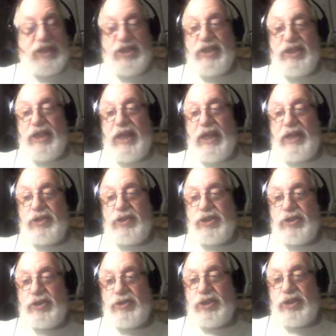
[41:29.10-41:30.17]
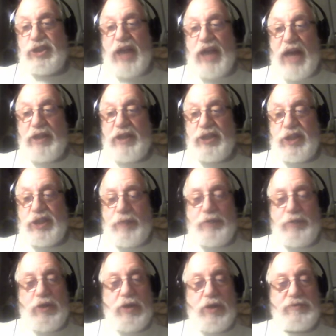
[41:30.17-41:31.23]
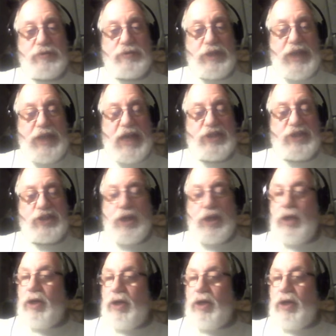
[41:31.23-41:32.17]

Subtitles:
That's in Kings. Does God accept the offering? Yes.